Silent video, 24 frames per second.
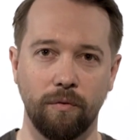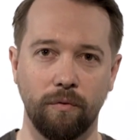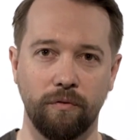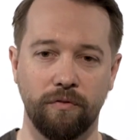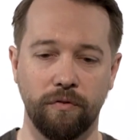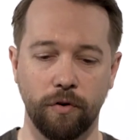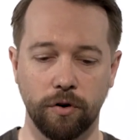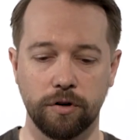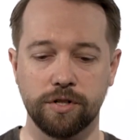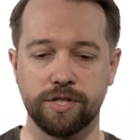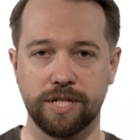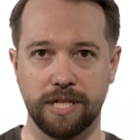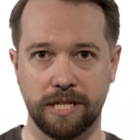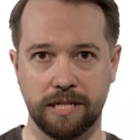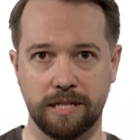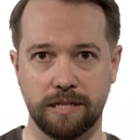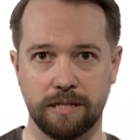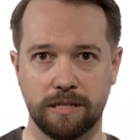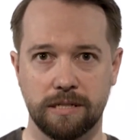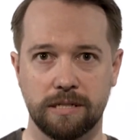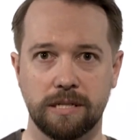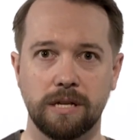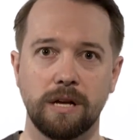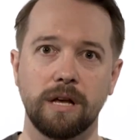
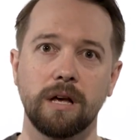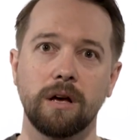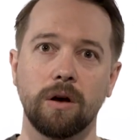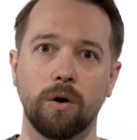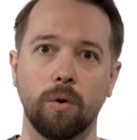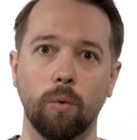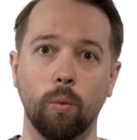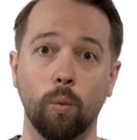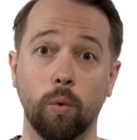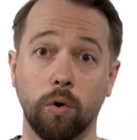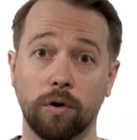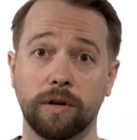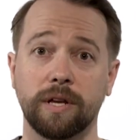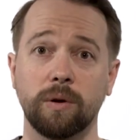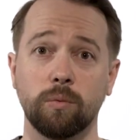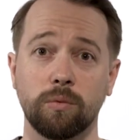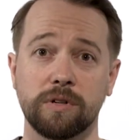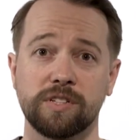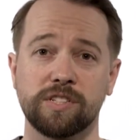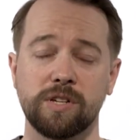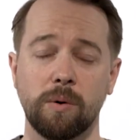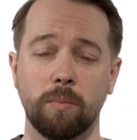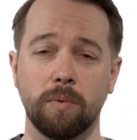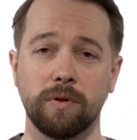versus working
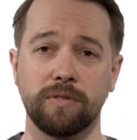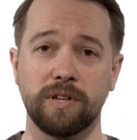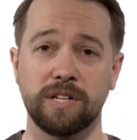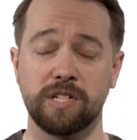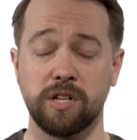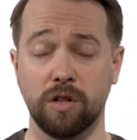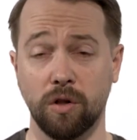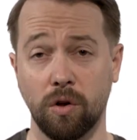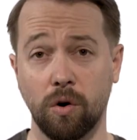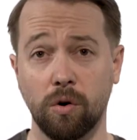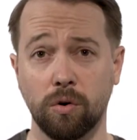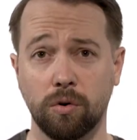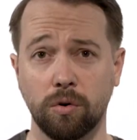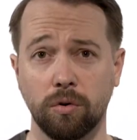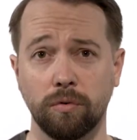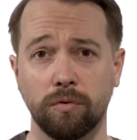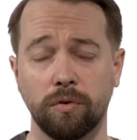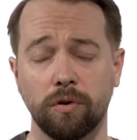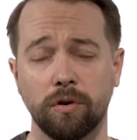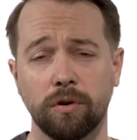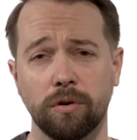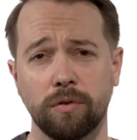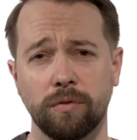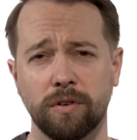with someone that's local,
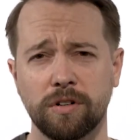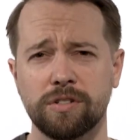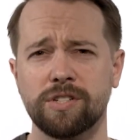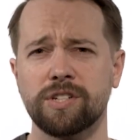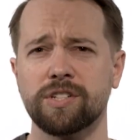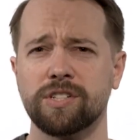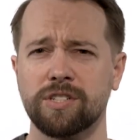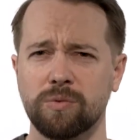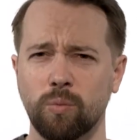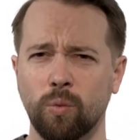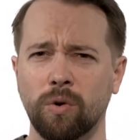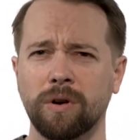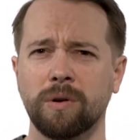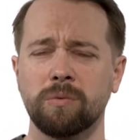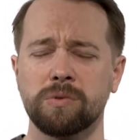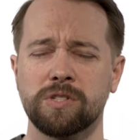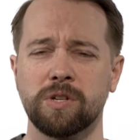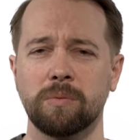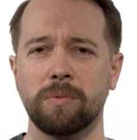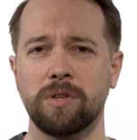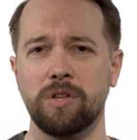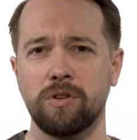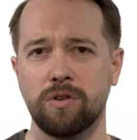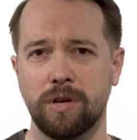versus working with
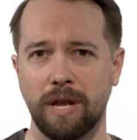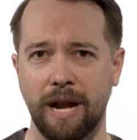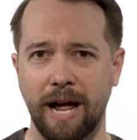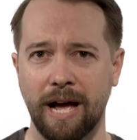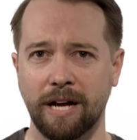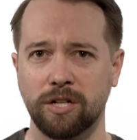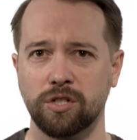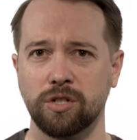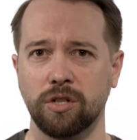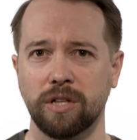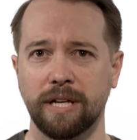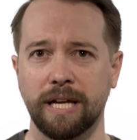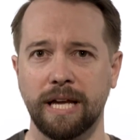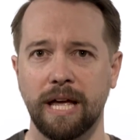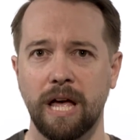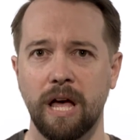someone that you can actually